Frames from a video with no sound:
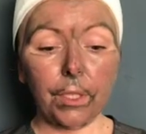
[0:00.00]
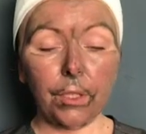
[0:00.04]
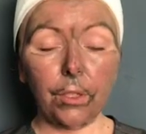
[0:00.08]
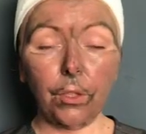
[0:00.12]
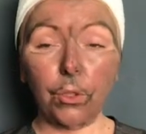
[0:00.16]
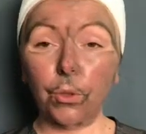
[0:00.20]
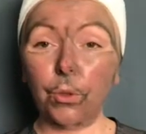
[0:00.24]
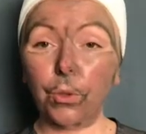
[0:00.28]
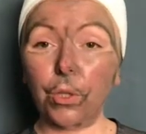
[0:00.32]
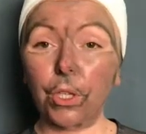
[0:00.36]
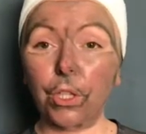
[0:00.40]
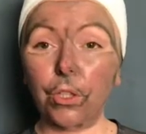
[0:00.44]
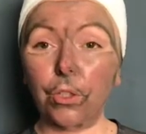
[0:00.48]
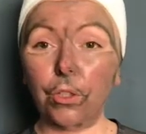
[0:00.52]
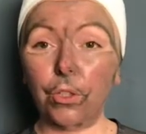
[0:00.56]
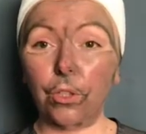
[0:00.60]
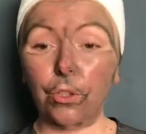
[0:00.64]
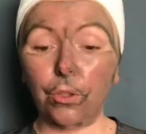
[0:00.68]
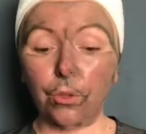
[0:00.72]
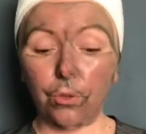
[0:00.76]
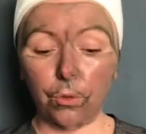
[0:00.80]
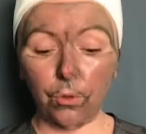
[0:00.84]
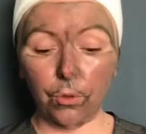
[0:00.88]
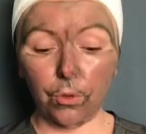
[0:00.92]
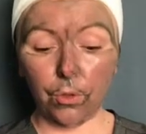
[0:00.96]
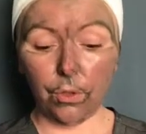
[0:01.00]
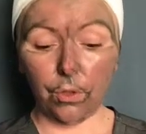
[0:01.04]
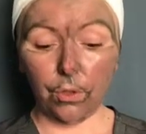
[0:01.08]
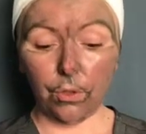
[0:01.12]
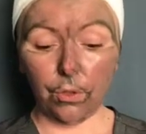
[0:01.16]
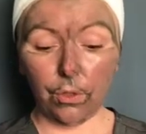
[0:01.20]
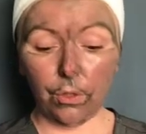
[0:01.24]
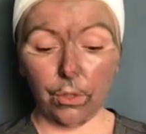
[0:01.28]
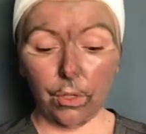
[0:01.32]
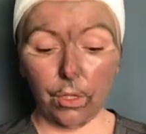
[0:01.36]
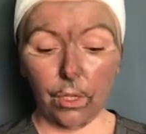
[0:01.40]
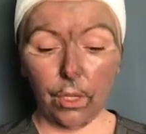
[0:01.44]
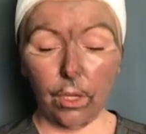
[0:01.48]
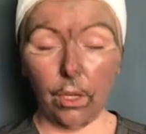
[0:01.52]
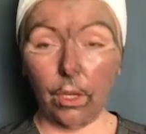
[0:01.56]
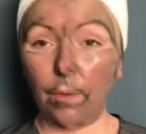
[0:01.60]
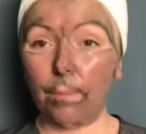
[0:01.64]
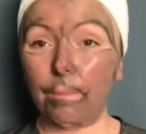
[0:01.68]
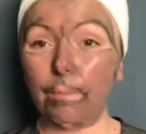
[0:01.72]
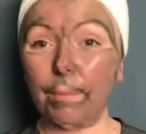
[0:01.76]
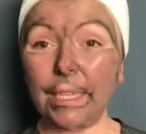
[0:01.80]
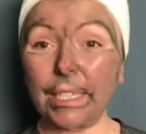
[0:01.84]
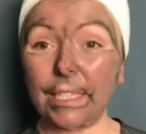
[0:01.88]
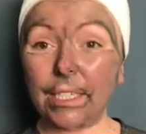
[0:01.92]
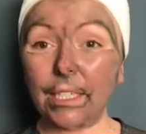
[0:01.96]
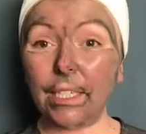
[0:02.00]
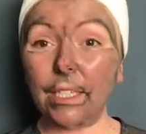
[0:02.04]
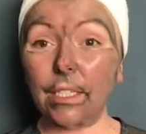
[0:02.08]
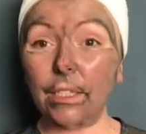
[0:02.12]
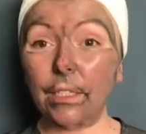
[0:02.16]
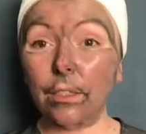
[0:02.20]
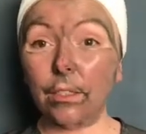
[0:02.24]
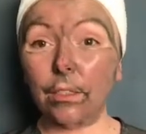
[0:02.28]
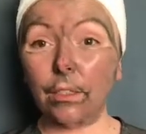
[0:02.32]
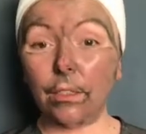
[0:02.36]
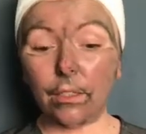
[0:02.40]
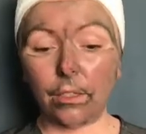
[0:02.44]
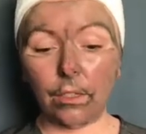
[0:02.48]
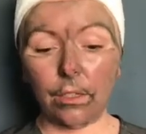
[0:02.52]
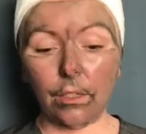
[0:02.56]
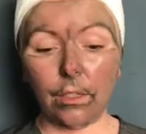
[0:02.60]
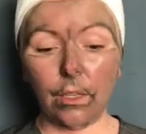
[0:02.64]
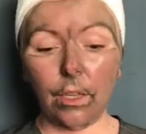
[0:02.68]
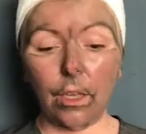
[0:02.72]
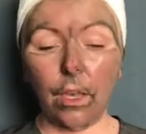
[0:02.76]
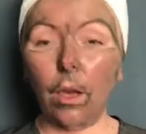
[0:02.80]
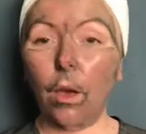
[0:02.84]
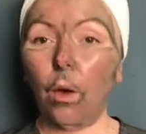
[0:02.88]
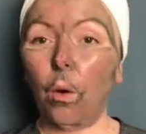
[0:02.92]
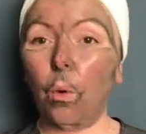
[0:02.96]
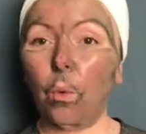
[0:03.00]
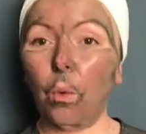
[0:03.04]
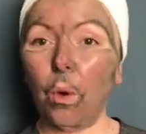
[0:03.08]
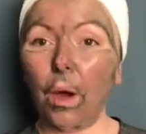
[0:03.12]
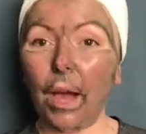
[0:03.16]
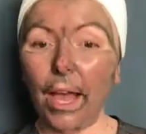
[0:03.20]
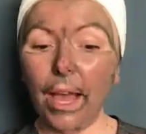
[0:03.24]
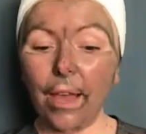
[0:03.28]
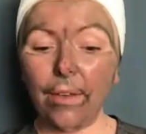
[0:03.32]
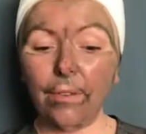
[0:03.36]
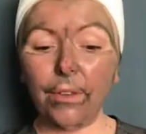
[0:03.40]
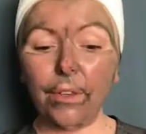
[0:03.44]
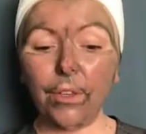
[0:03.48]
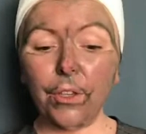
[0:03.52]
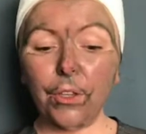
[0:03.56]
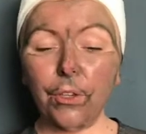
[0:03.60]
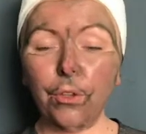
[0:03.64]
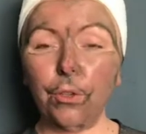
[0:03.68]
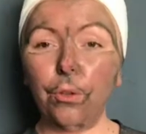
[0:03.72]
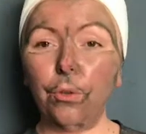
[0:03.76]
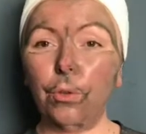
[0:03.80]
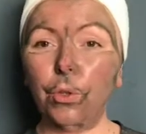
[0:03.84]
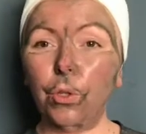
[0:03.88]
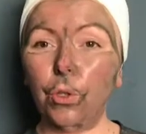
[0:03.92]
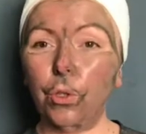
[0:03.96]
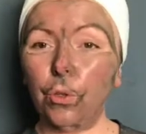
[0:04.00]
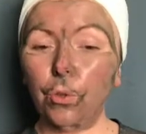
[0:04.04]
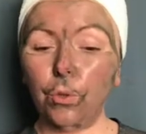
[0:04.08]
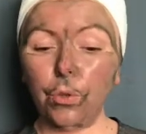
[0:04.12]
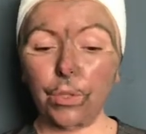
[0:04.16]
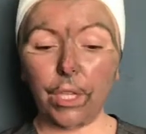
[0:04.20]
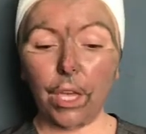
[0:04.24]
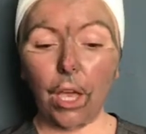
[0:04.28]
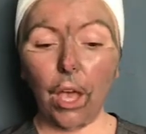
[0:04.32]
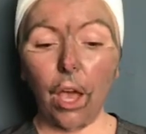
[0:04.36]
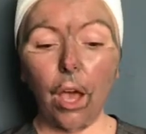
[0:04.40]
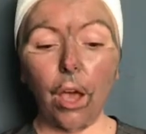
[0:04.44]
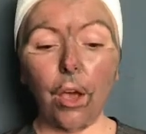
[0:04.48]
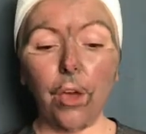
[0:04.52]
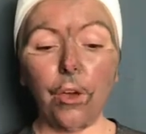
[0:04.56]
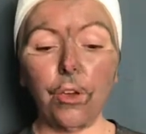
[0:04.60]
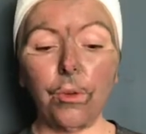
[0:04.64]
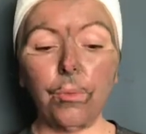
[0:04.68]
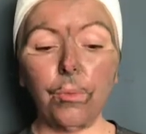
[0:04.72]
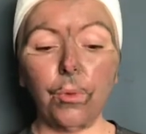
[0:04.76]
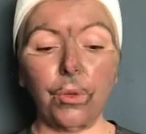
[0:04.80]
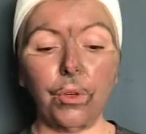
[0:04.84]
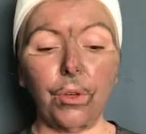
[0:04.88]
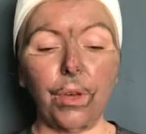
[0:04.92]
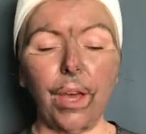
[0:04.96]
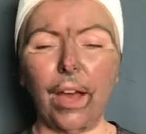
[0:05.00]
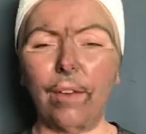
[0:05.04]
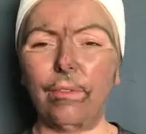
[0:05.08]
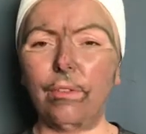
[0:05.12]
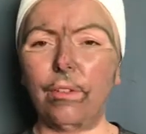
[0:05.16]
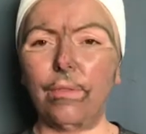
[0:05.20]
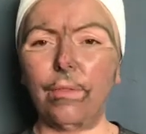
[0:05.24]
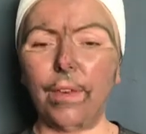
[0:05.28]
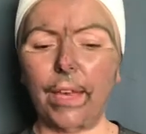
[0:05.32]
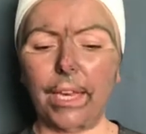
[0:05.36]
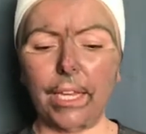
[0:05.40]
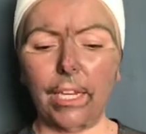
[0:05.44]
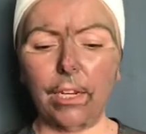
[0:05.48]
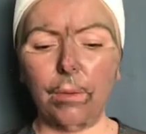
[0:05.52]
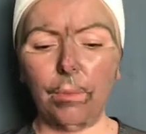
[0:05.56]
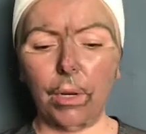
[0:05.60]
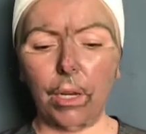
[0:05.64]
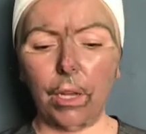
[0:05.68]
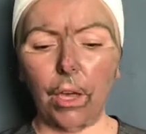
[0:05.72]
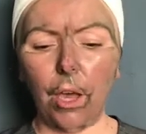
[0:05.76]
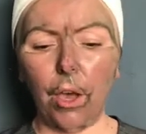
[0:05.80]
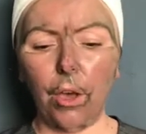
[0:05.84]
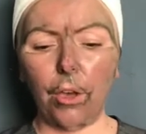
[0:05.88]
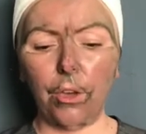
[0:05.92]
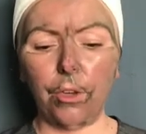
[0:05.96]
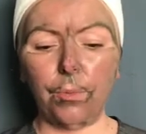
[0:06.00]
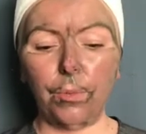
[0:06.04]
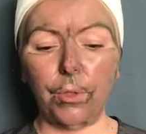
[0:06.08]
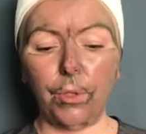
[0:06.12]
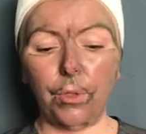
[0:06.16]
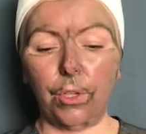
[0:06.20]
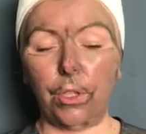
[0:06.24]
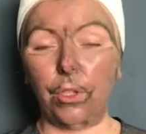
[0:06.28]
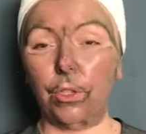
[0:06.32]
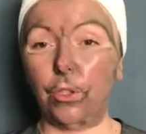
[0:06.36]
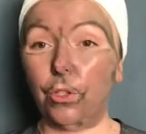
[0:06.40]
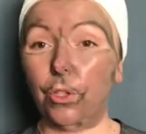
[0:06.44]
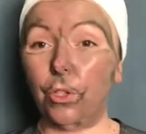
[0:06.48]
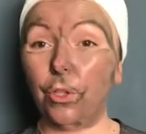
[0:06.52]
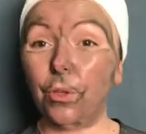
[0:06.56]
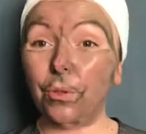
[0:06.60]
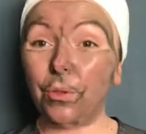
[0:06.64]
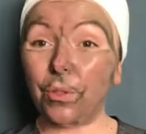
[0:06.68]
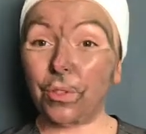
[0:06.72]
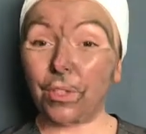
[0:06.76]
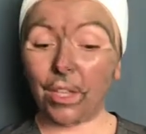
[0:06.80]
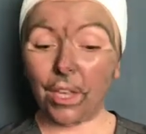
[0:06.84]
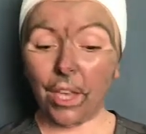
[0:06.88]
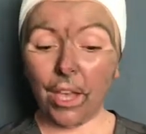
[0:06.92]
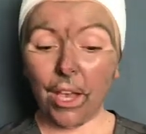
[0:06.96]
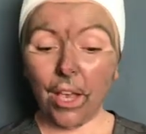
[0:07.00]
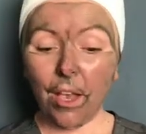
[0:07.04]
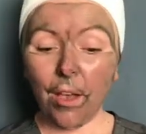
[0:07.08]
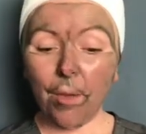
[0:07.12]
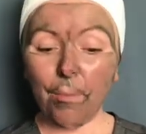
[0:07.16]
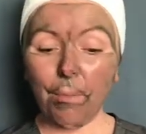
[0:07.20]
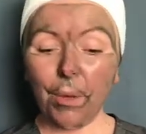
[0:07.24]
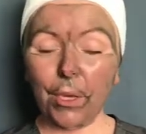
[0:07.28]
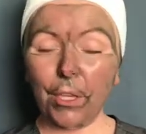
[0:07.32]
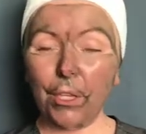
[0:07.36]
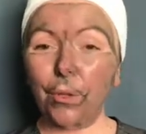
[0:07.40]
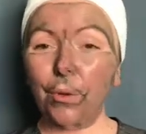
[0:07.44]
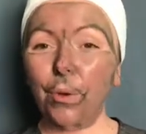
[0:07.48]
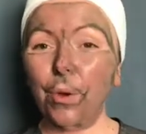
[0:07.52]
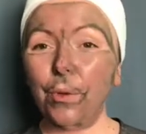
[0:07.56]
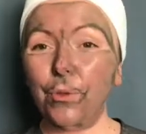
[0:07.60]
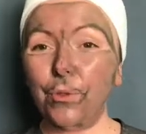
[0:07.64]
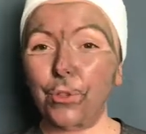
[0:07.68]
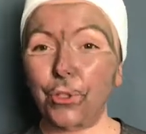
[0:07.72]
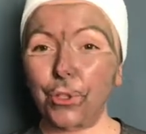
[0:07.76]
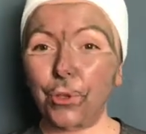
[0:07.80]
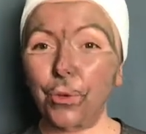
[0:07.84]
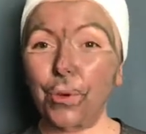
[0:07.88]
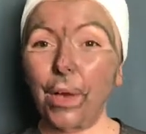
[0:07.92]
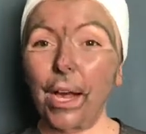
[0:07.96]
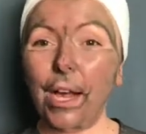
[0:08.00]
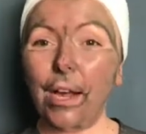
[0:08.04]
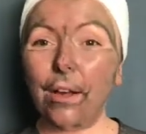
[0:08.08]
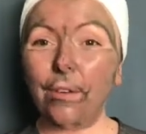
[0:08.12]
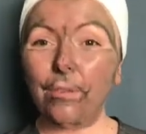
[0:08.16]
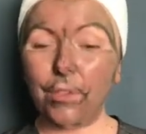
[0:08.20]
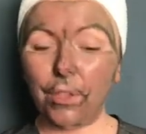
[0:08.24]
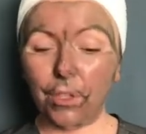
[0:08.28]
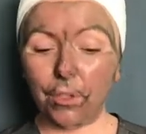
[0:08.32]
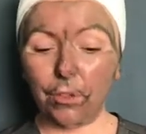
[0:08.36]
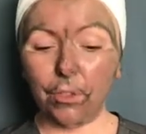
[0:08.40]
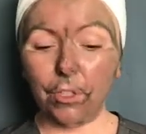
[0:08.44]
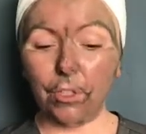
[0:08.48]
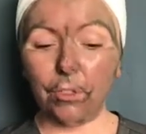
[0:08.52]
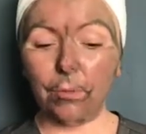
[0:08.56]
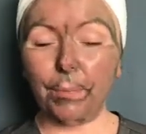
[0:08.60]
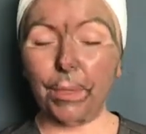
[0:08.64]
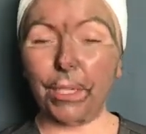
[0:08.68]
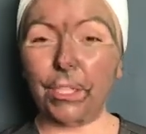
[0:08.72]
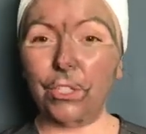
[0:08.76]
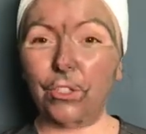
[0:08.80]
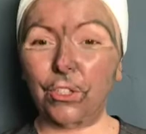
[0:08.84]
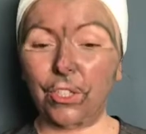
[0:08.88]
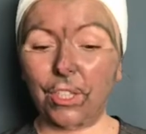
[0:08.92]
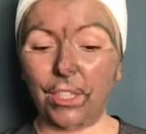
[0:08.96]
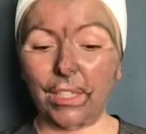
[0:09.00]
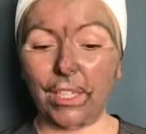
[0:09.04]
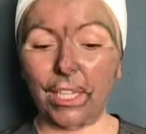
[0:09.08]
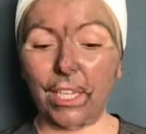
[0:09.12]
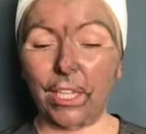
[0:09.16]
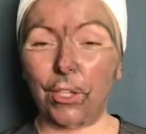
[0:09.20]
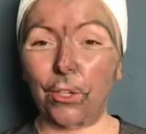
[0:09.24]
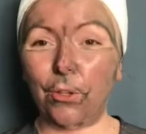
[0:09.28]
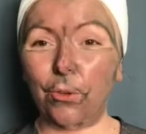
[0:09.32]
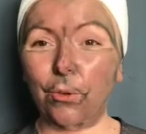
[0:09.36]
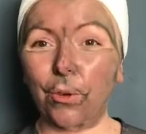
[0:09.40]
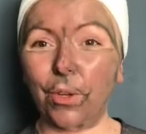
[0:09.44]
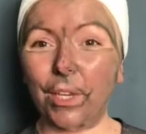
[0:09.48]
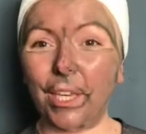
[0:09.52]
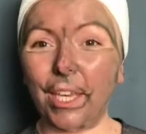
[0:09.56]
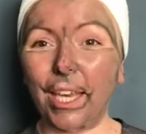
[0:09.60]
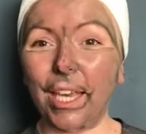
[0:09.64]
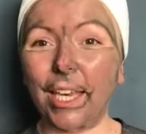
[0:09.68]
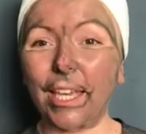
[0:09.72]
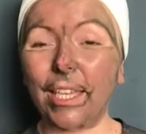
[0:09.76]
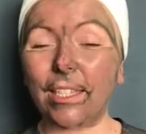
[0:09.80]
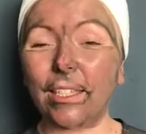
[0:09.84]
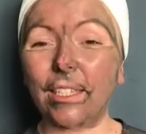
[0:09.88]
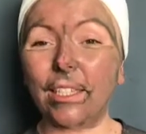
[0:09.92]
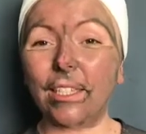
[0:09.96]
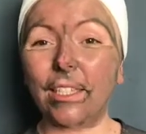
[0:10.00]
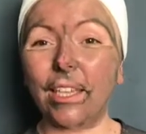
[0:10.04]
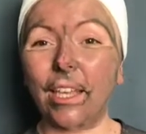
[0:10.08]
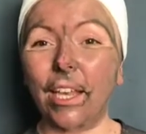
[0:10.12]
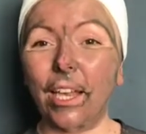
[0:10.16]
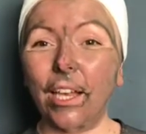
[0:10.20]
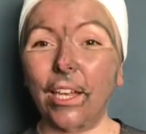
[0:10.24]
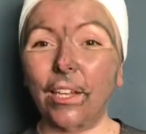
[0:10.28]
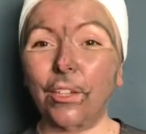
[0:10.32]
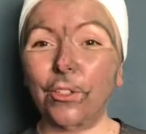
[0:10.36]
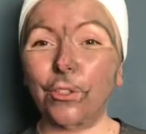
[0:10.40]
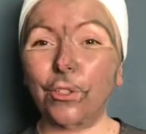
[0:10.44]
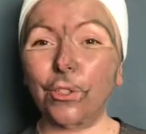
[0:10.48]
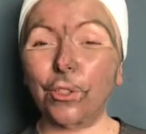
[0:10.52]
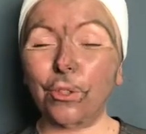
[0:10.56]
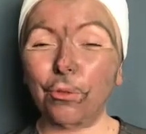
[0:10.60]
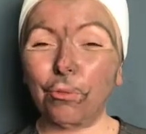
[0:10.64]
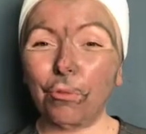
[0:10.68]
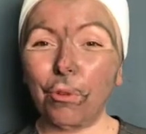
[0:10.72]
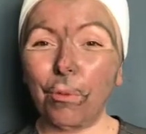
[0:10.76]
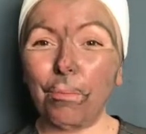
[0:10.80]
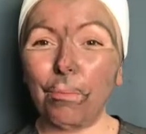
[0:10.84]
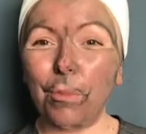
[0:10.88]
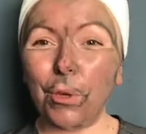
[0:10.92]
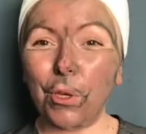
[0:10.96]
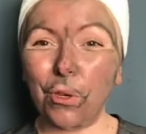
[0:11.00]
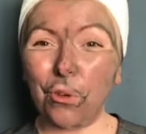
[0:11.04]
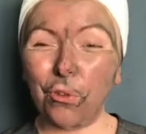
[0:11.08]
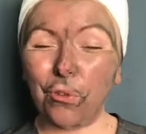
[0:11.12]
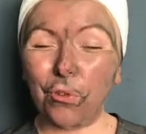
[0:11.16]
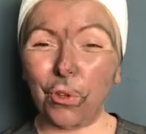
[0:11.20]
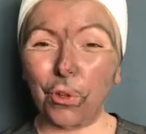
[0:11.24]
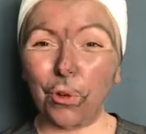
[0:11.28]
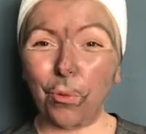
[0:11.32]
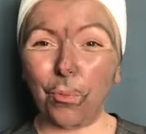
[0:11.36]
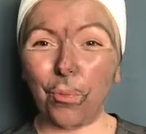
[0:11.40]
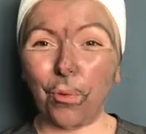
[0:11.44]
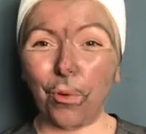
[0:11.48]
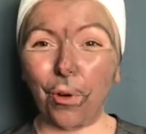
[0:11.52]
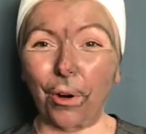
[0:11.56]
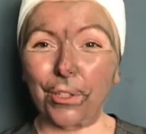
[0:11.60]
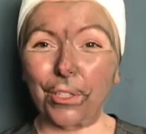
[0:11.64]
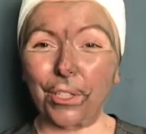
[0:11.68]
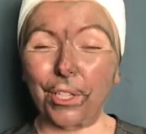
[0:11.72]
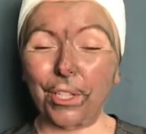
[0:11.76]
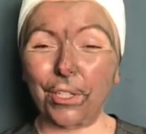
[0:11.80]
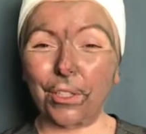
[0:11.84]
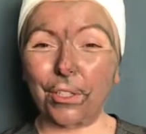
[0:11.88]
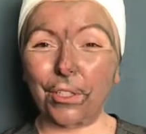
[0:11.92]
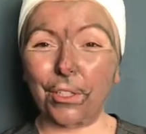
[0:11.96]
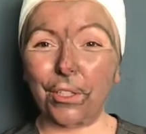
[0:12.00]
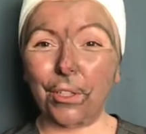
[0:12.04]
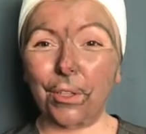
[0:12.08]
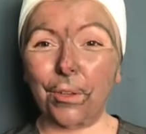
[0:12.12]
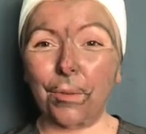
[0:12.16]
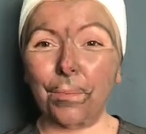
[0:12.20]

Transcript: You can use mittens, whatever you use at home or you have available at home you can use, but you do have those sponges in your kit to remove your product.